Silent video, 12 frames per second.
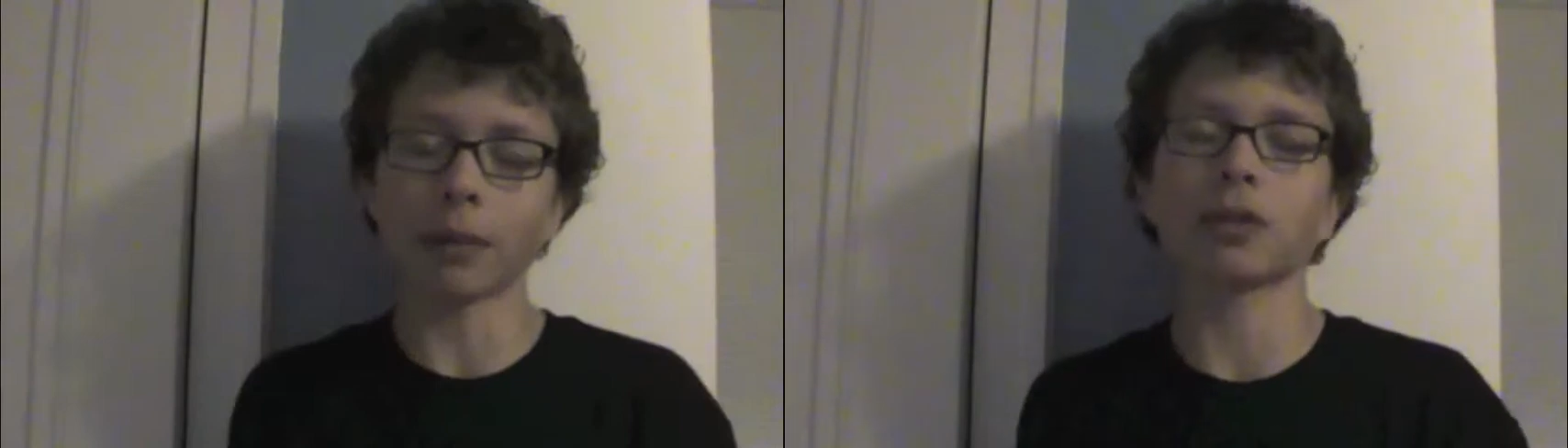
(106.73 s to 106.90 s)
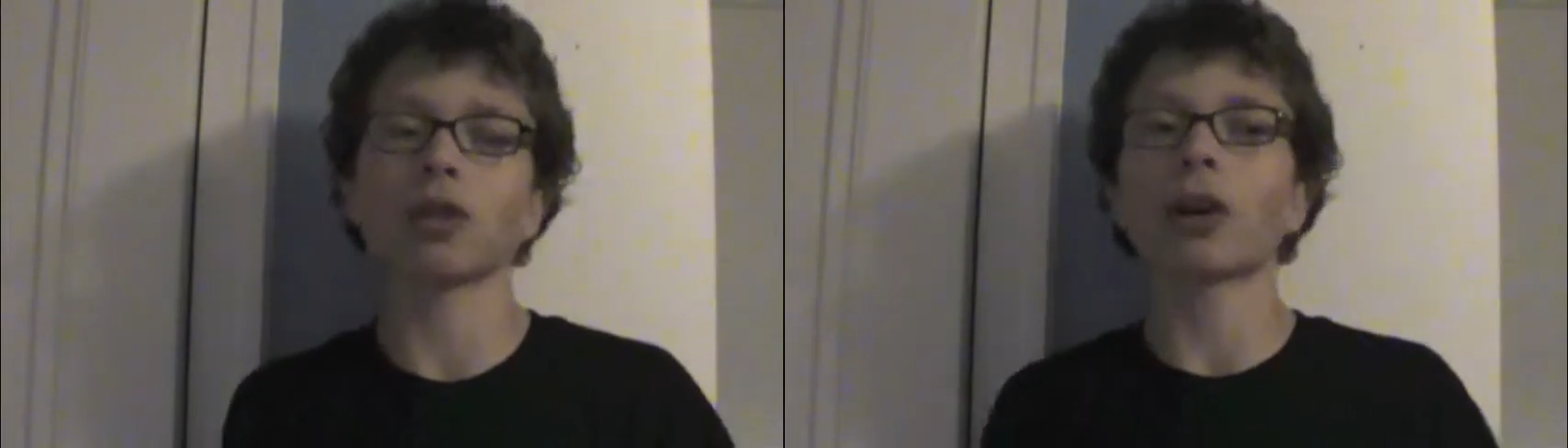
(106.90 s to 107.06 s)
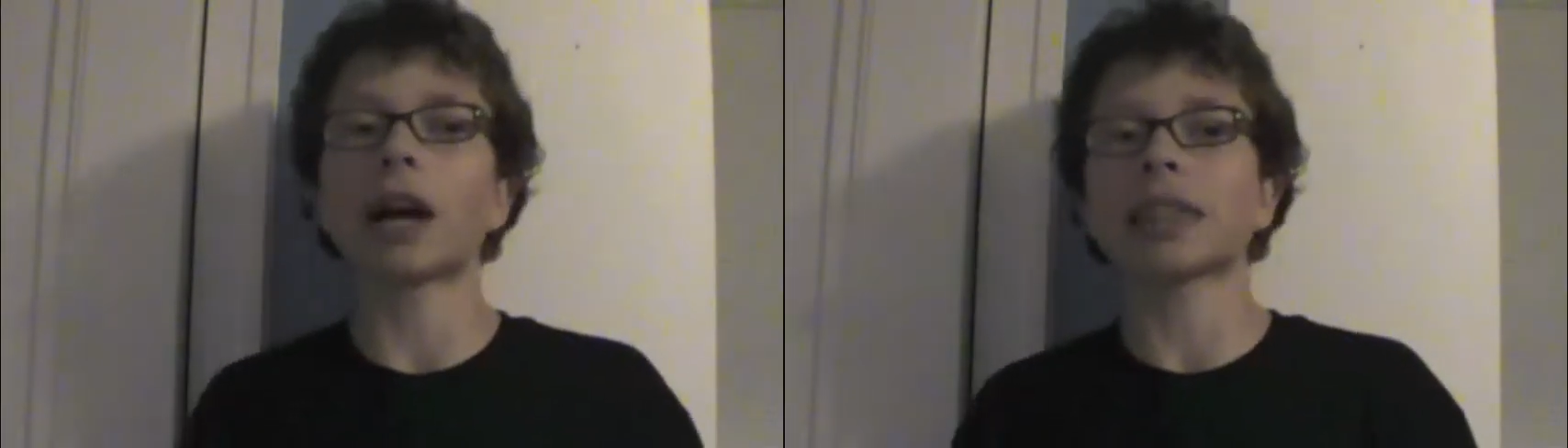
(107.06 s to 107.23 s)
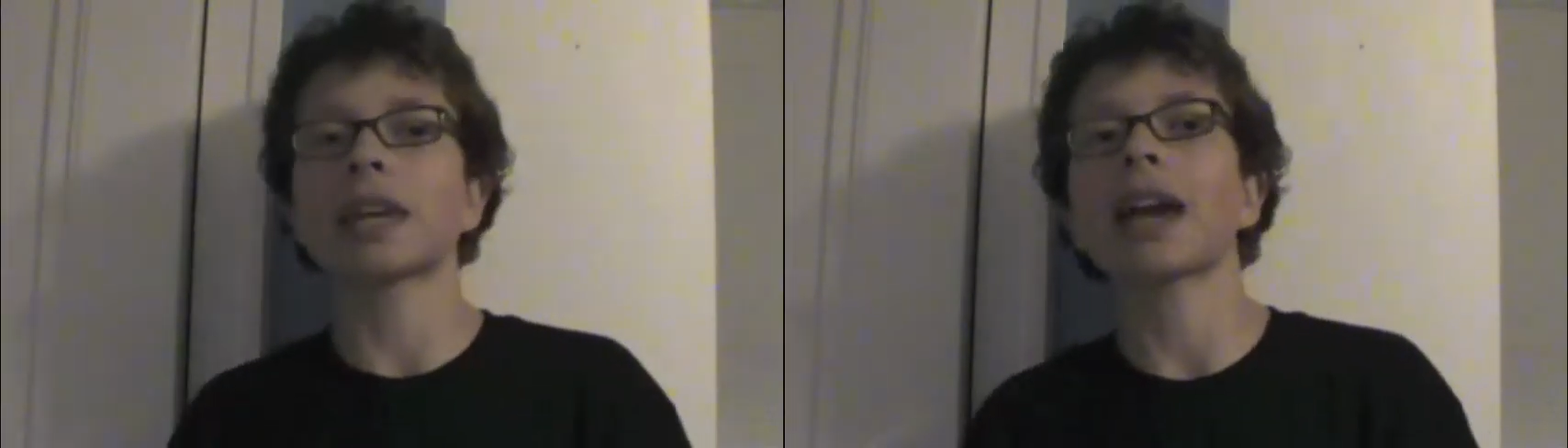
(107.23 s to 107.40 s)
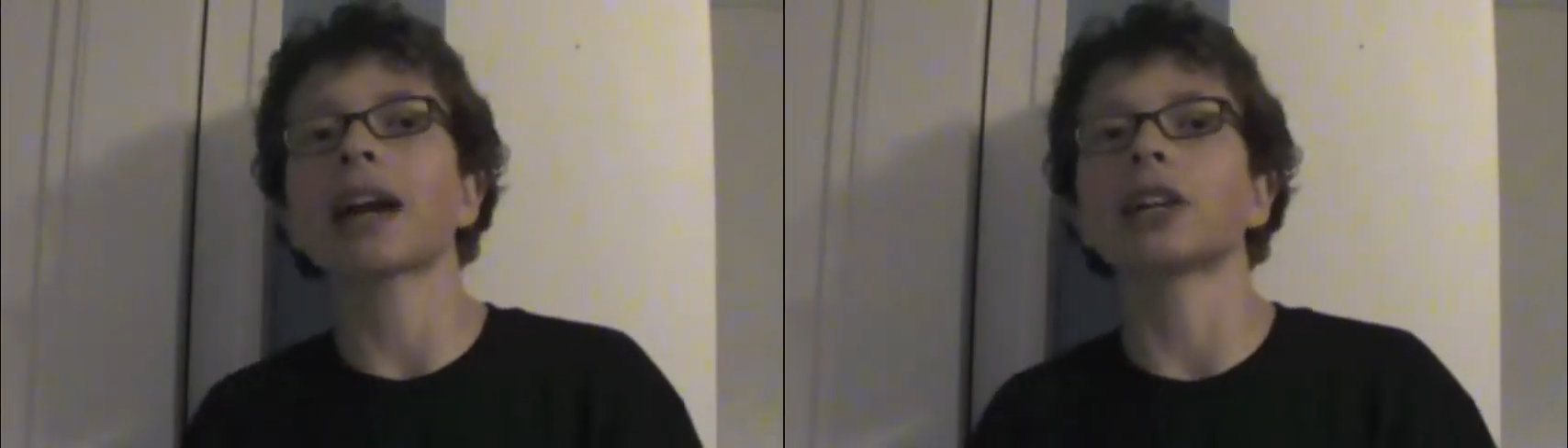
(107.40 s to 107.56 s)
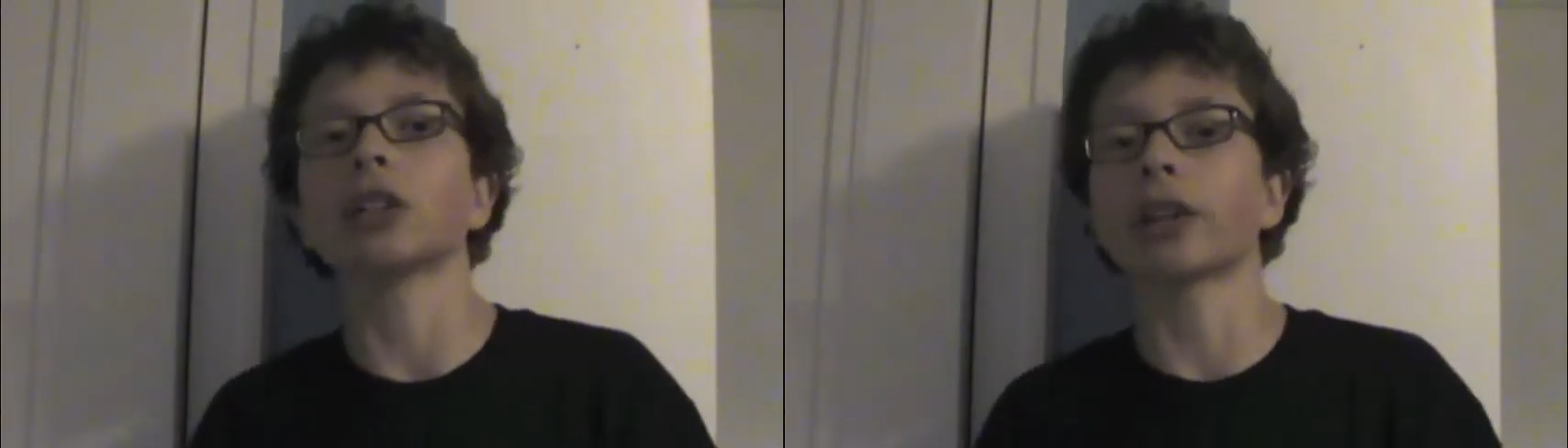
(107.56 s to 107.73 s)
so I think
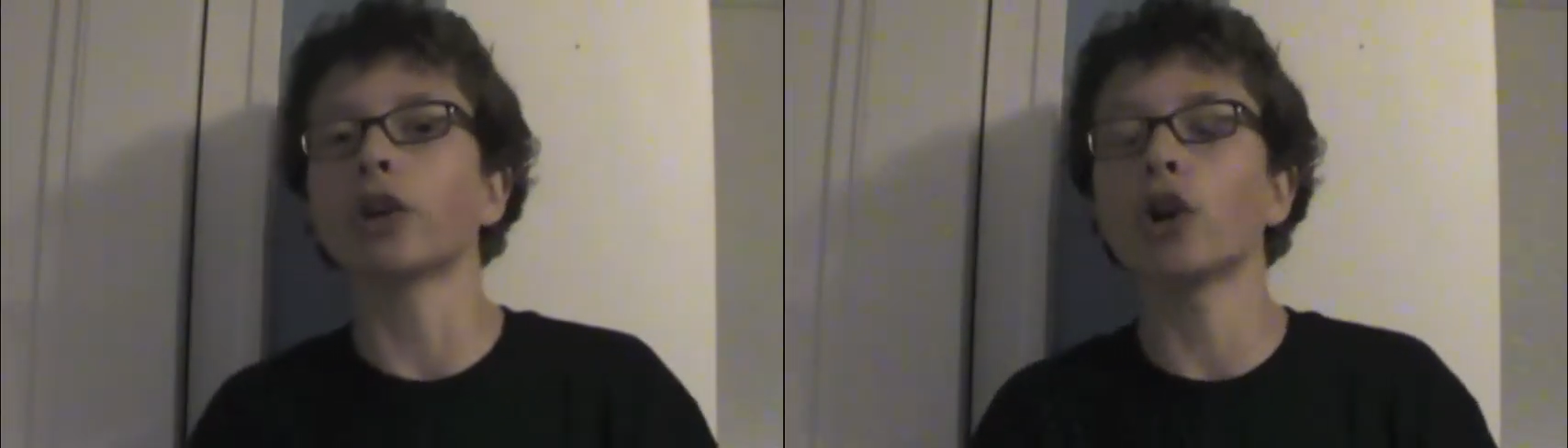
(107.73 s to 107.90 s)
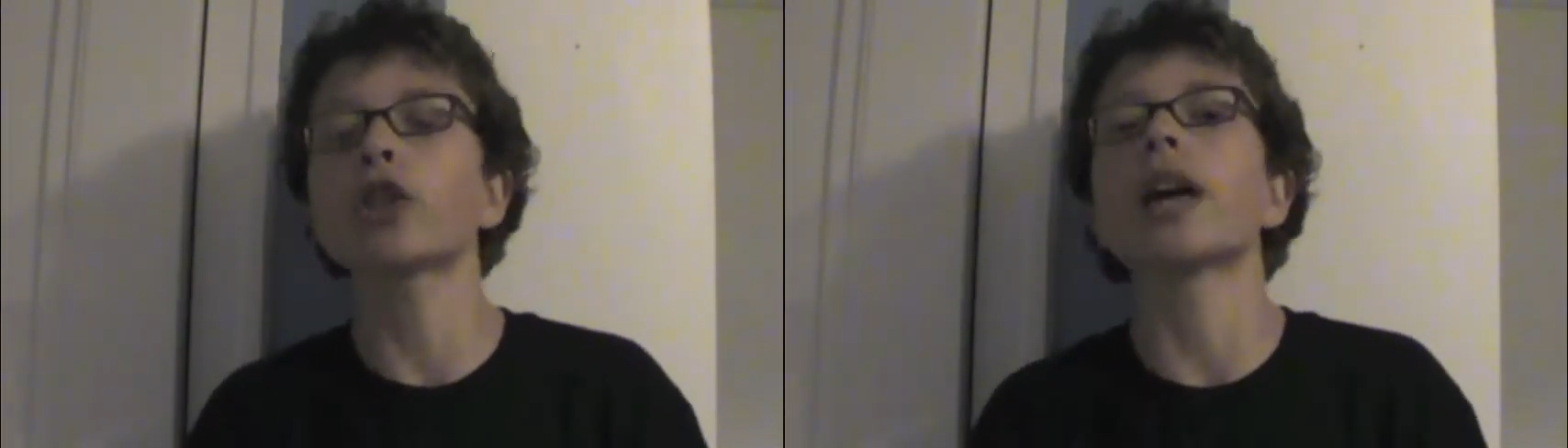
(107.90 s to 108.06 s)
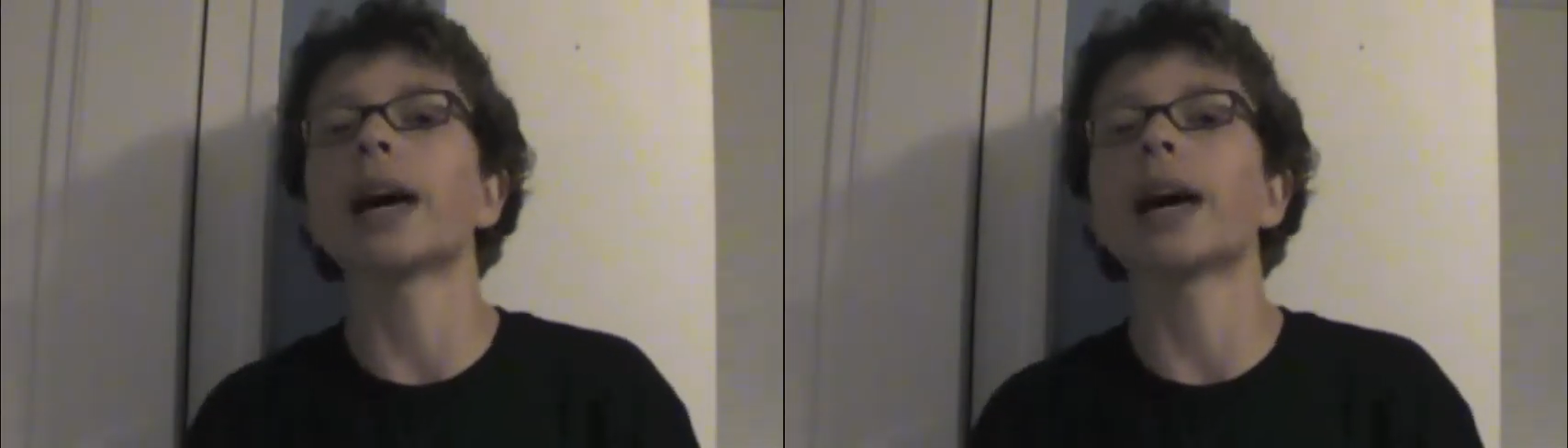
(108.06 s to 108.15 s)
I can hook